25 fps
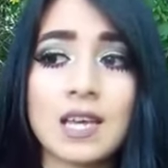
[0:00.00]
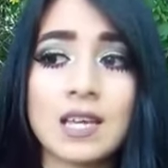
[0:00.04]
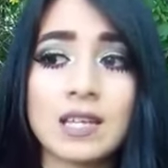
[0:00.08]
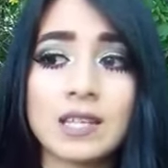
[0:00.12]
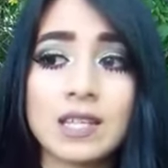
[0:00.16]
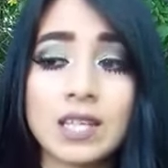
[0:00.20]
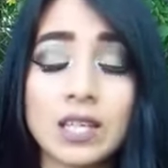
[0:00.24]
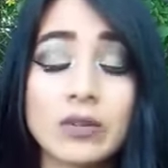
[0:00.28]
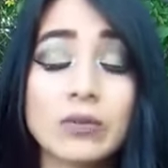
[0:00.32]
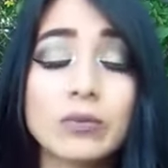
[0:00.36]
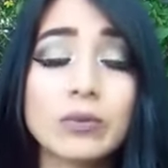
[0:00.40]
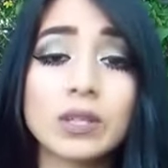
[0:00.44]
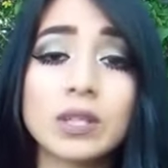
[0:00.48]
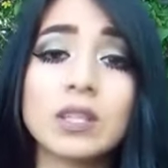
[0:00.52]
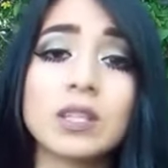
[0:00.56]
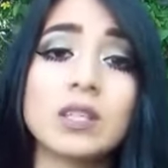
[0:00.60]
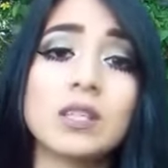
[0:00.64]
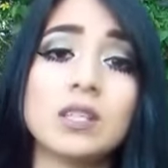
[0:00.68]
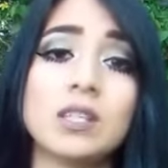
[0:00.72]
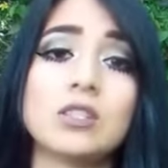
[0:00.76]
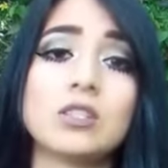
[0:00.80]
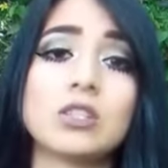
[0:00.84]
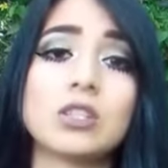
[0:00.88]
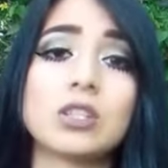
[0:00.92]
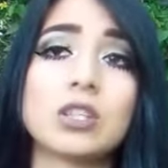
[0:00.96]
they really
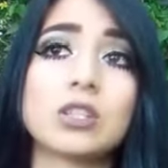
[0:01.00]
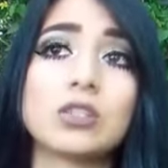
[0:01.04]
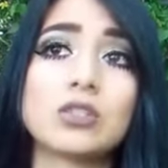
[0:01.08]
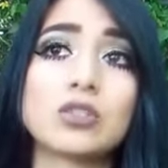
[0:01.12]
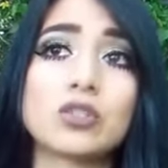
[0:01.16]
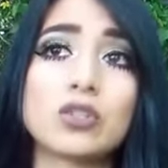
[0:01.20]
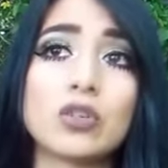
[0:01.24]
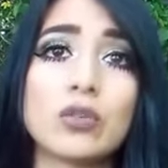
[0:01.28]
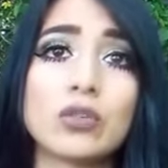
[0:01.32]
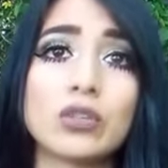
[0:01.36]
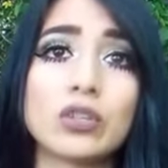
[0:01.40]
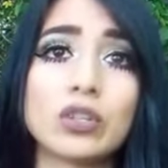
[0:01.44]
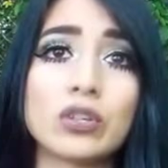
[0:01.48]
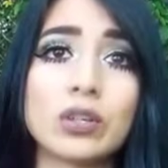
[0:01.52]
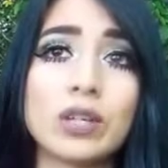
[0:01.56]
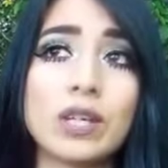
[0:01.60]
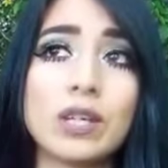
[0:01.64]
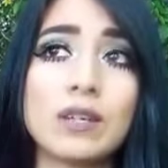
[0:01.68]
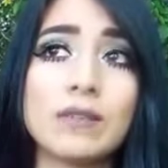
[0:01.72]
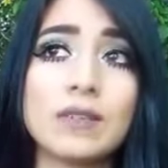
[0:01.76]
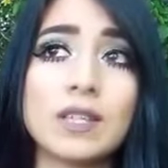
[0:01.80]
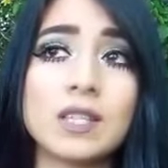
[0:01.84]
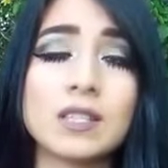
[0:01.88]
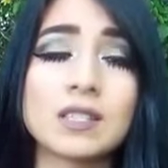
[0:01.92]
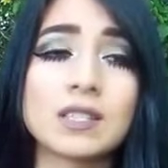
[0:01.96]
need to control their
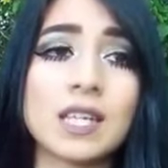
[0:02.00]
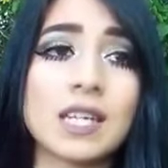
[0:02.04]
cravings.